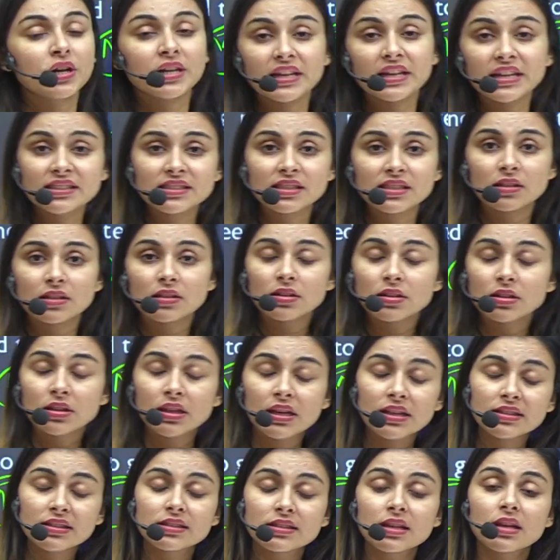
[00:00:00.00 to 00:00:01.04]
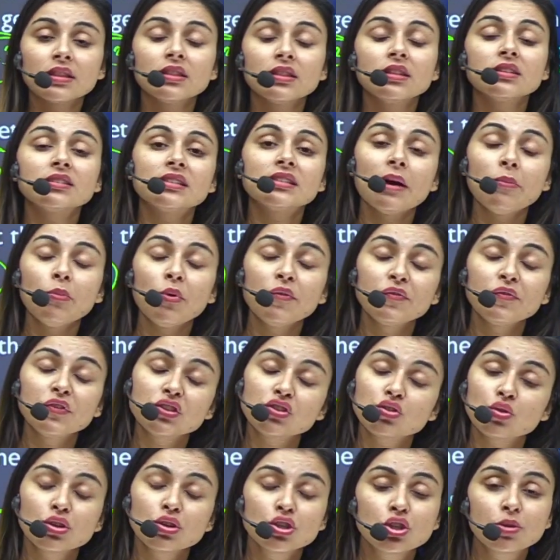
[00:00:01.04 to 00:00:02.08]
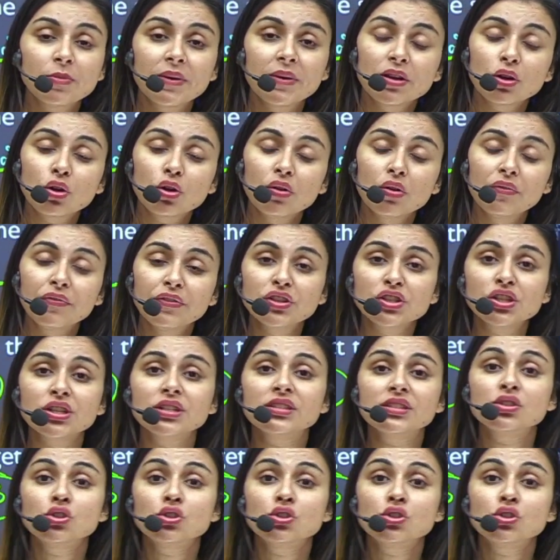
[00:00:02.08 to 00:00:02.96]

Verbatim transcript: is this, the sum of the stoichiometric coefficients.